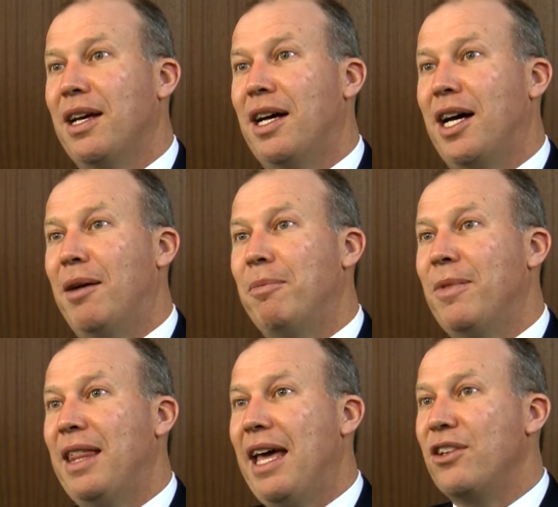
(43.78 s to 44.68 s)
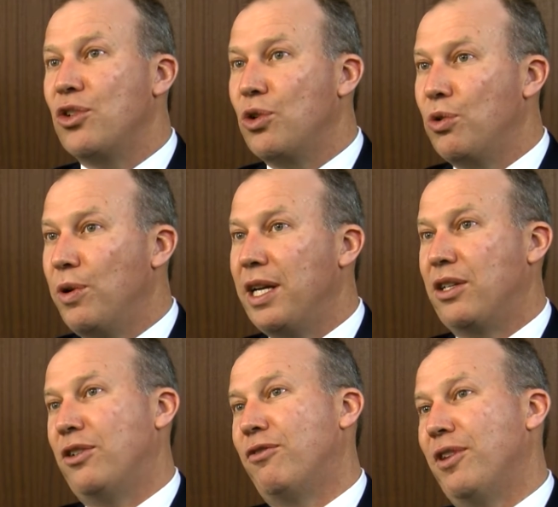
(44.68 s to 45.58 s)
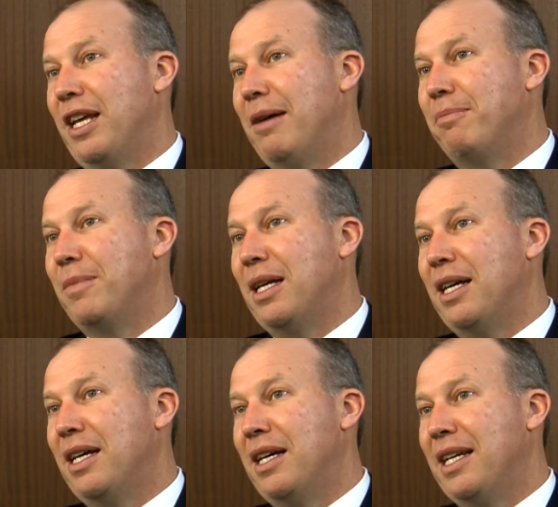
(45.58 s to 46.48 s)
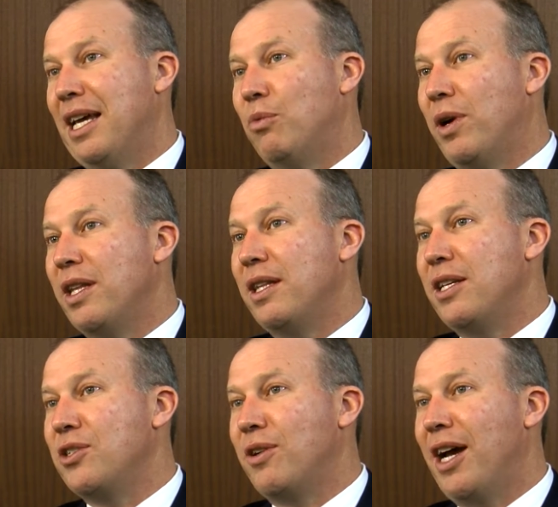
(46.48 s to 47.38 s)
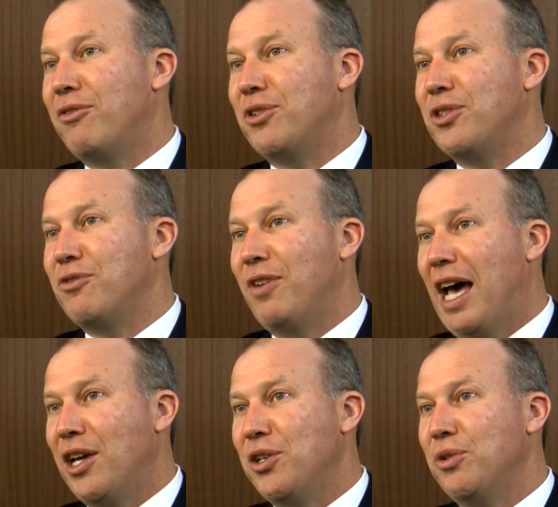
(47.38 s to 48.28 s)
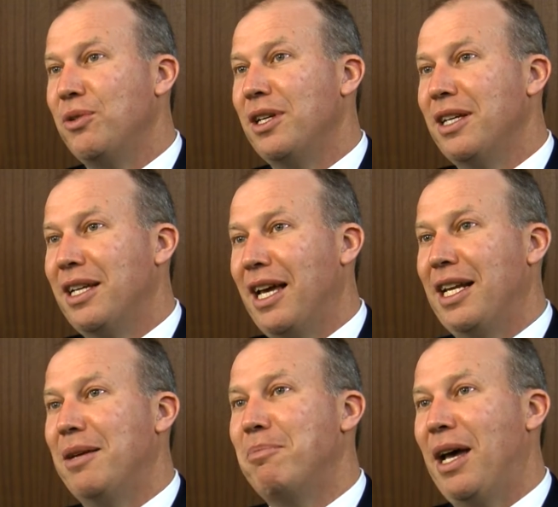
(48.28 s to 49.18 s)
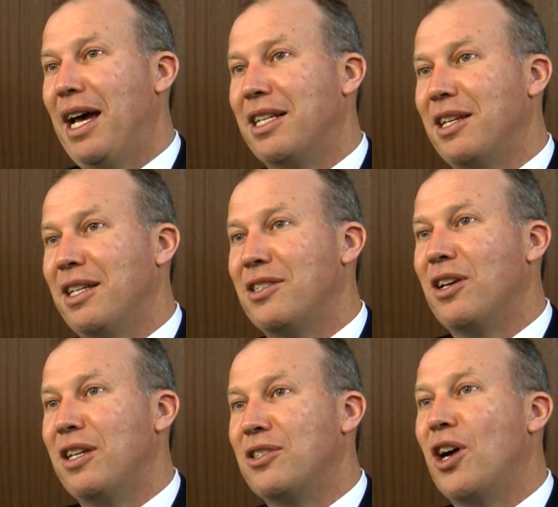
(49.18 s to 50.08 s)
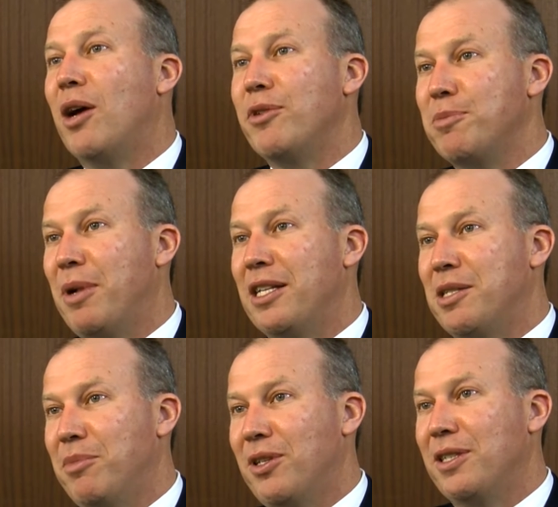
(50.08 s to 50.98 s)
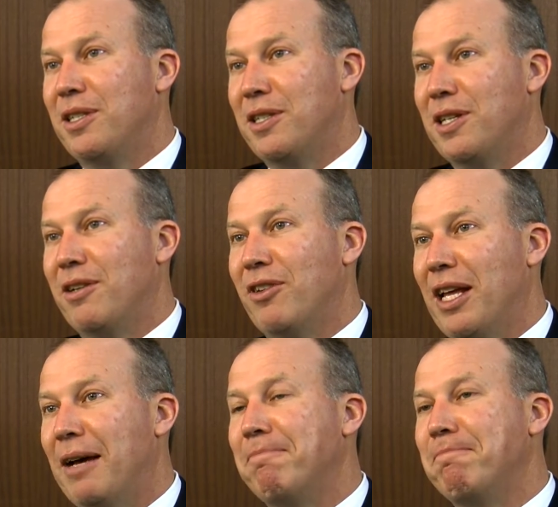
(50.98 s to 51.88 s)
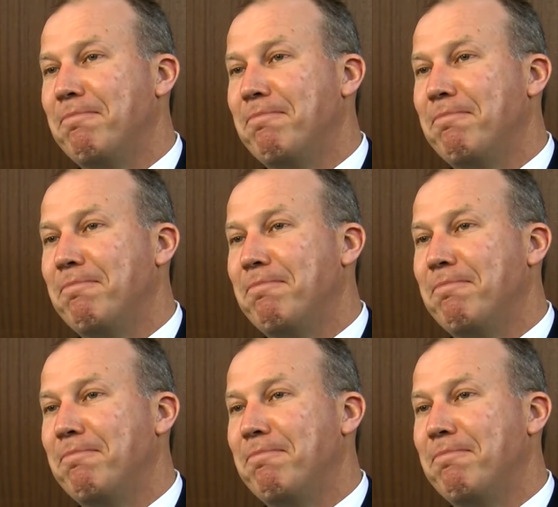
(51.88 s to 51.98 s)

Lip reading: That is critical for them. Again, one of the things they're after is value and impact, and it's our responsibility to deliver that.